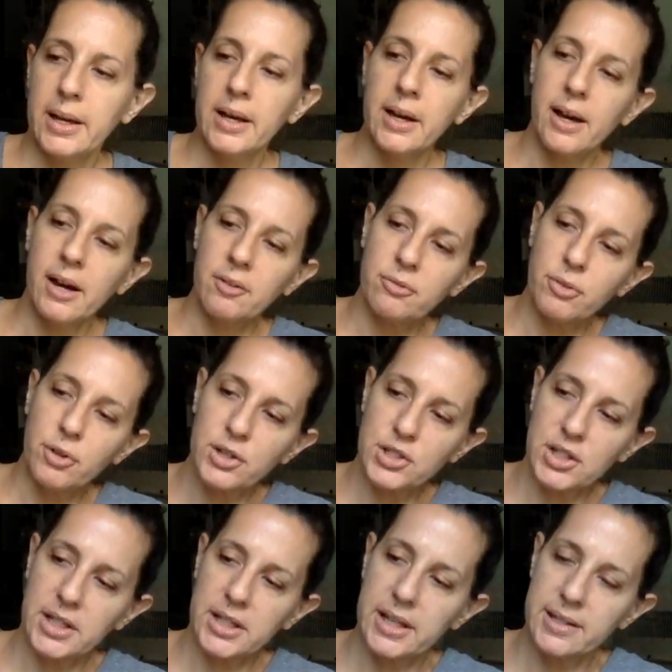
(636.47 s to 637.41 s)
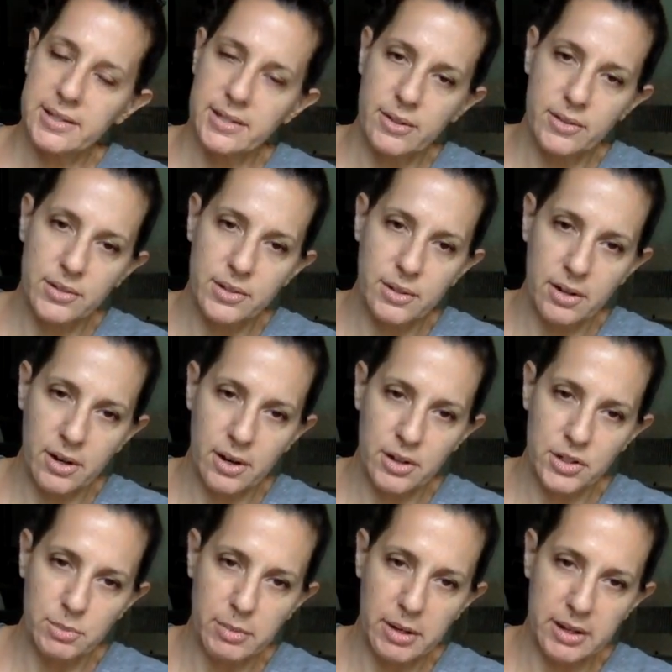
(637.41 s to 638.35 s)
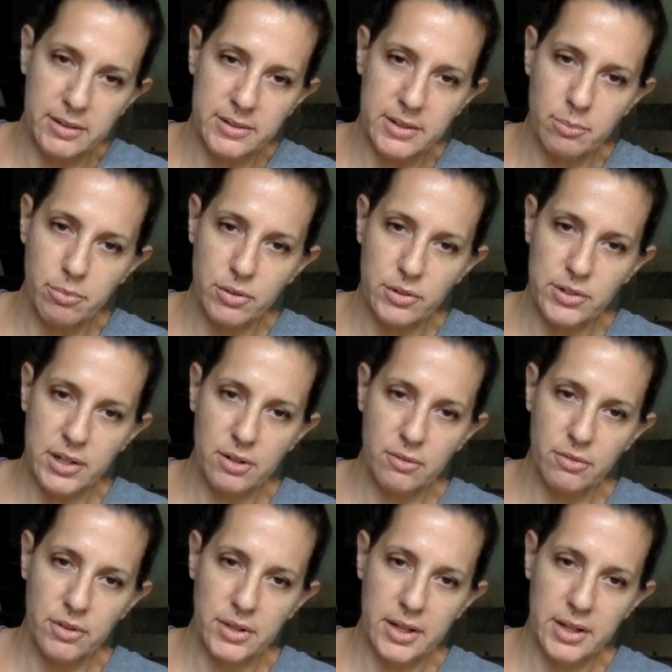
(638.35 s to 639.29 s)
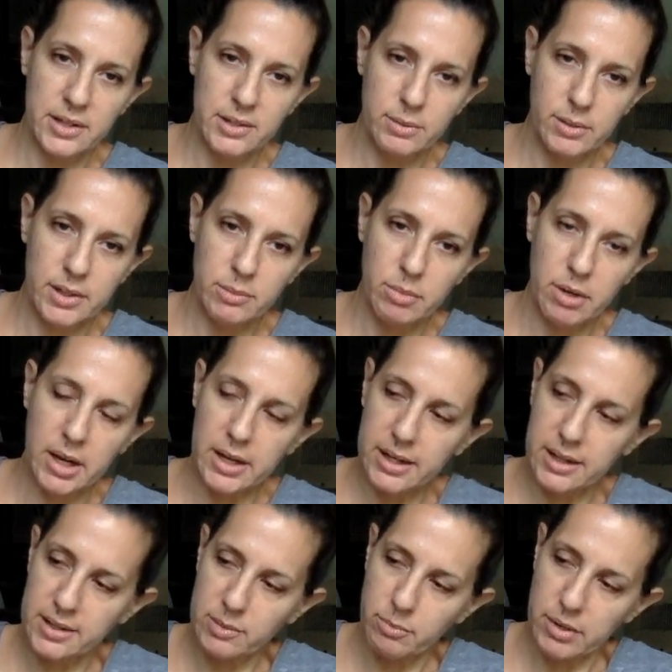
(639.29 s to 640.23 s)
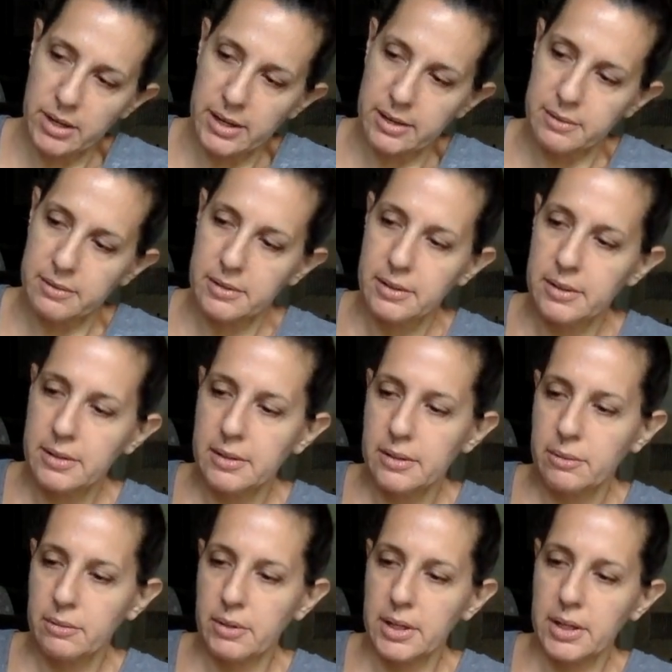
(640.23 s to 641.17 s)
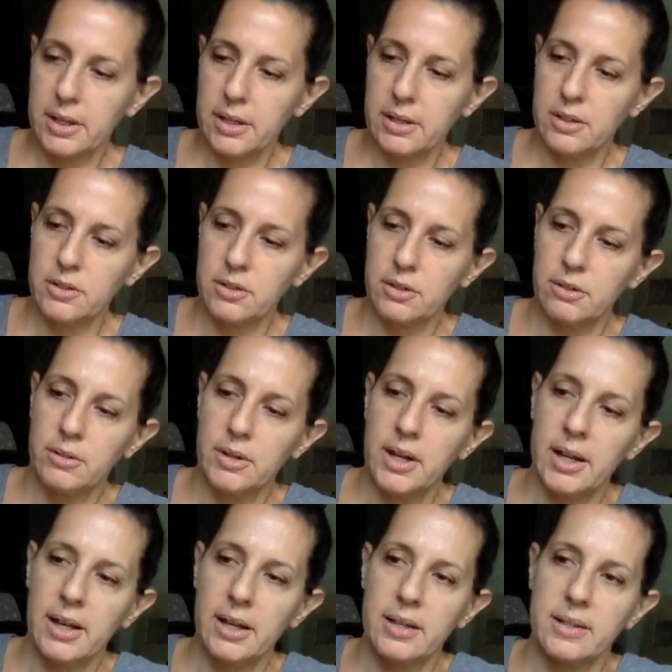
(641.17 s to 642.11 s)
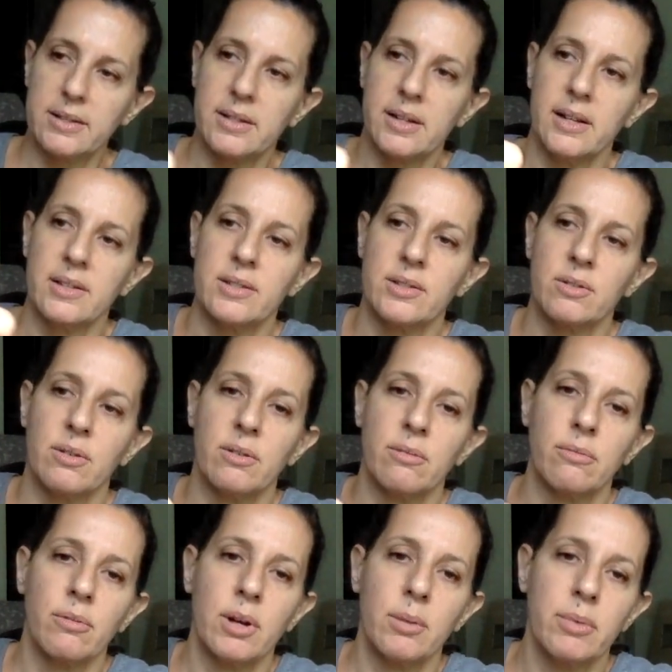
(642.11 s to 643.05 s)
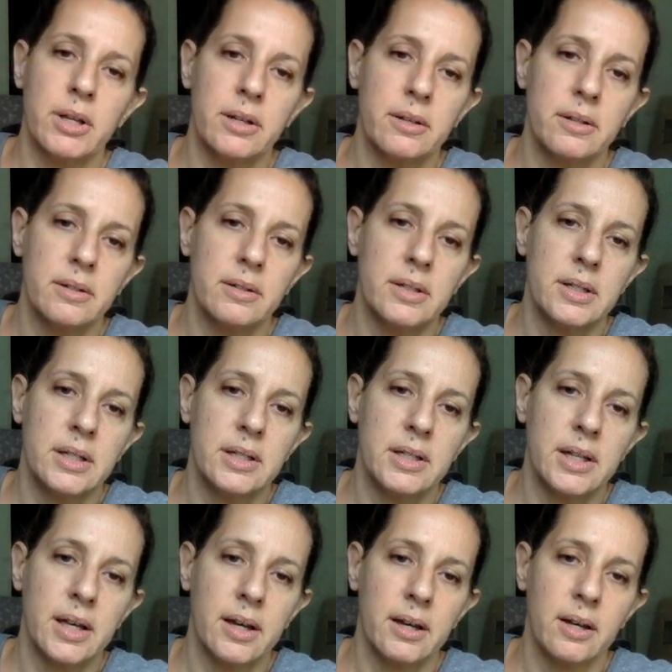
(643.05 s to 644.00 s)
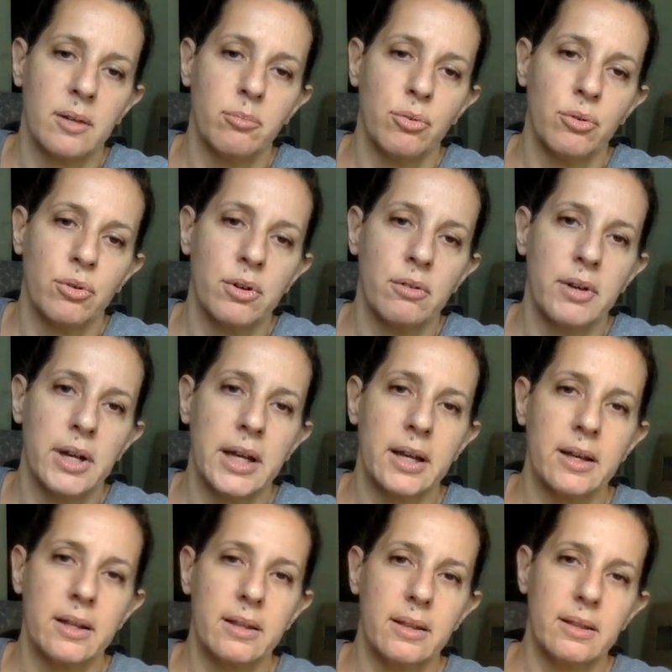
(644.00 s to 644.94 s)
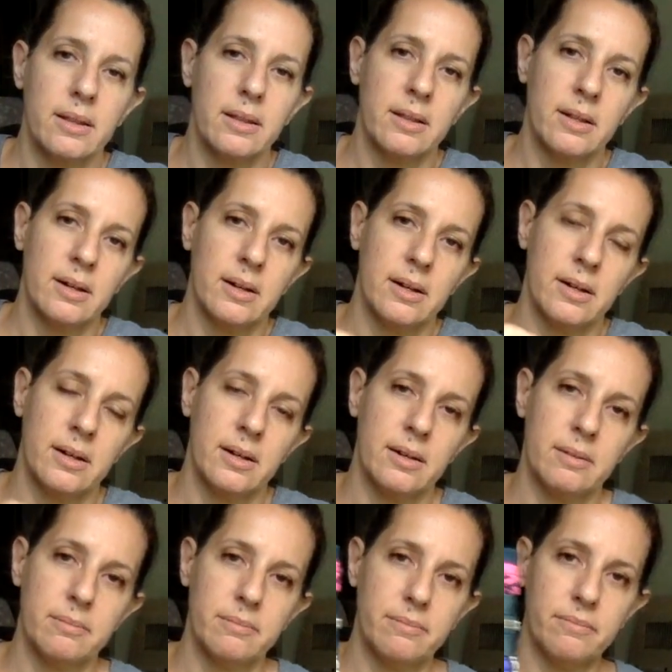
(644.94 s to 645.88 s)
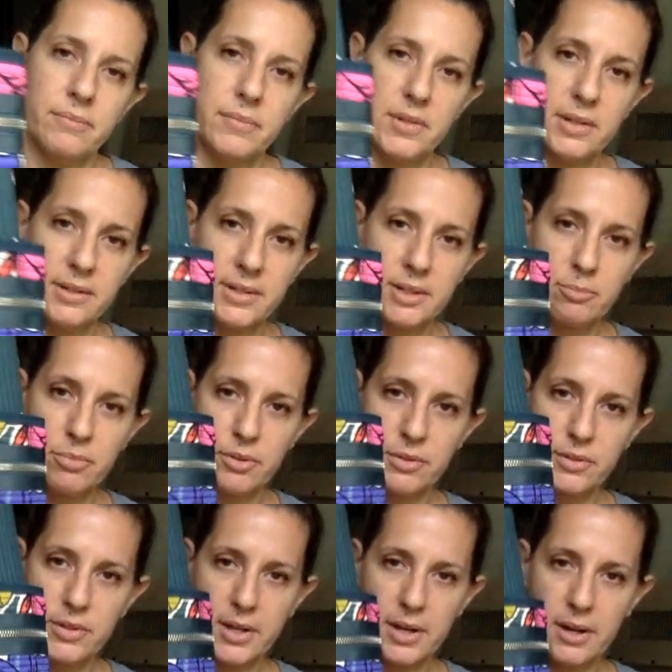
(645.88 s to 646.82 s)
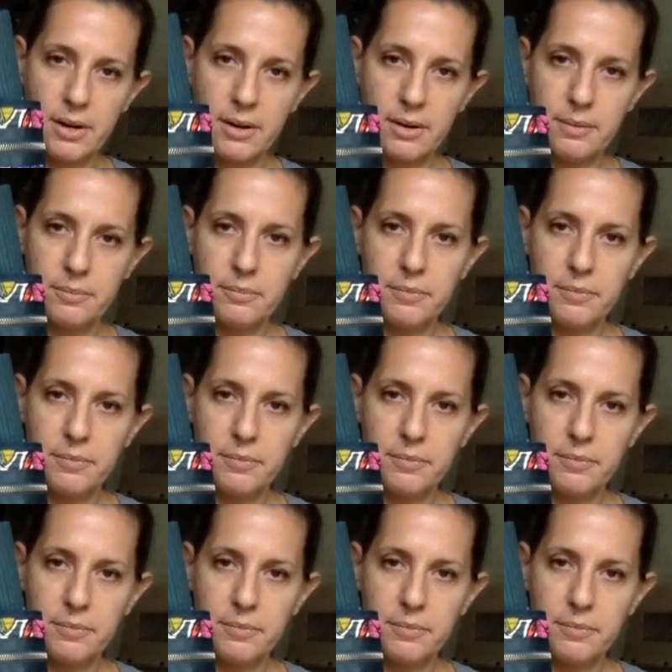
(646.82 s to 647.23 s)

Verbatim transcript: Unfortunately, it's those harsh metal zippers here for the east-west pockets, but what are you going to do? And it's nice sort of ribbon detail bordering the um, zipper there.